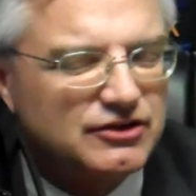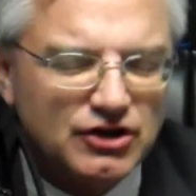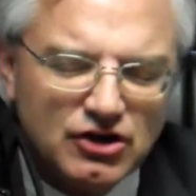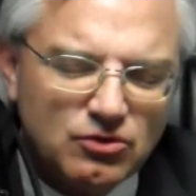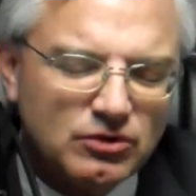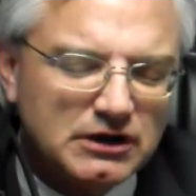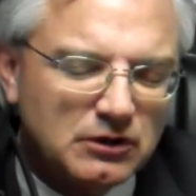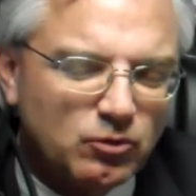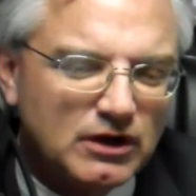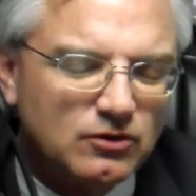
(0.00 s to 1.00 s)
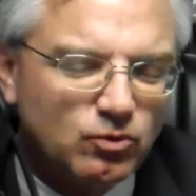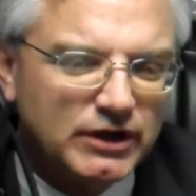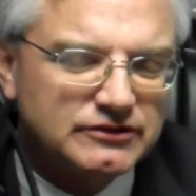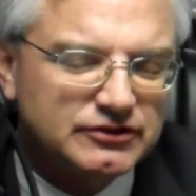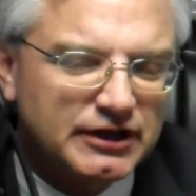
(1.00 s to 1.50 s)
No, what
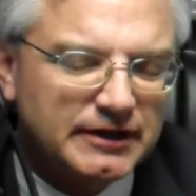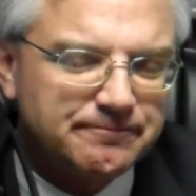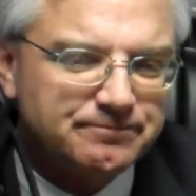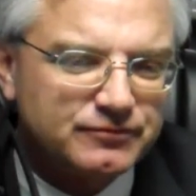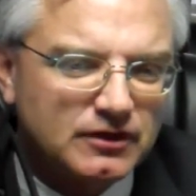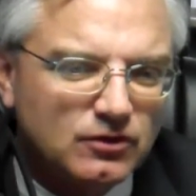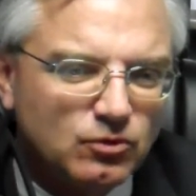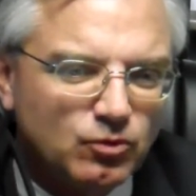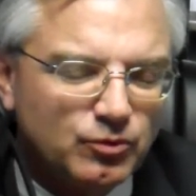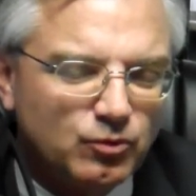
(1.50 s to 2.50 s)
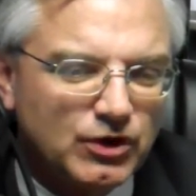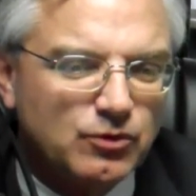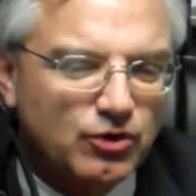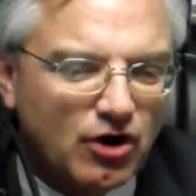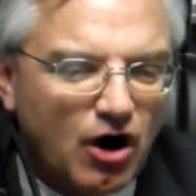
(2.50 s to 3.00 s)
what um,
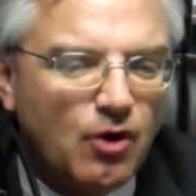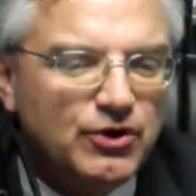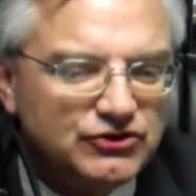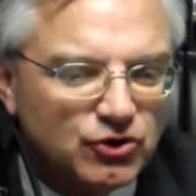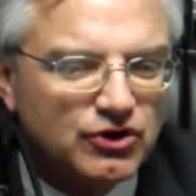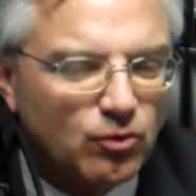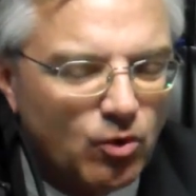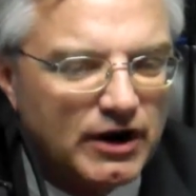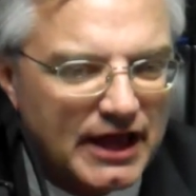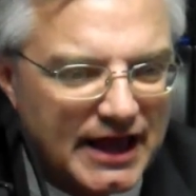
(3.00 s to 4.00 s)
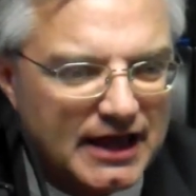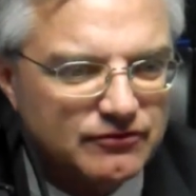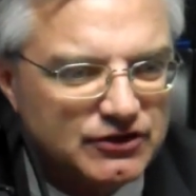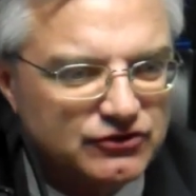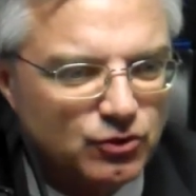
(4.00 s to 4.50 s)
we're, always going to want to have
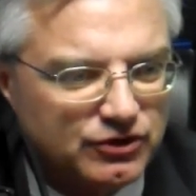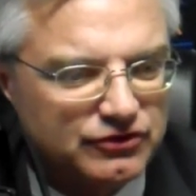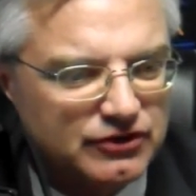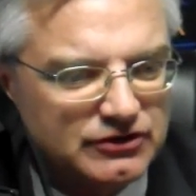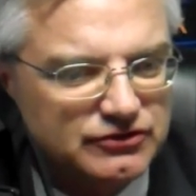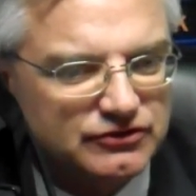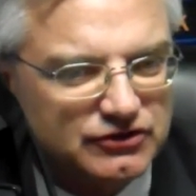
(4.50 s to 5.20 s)
these organizations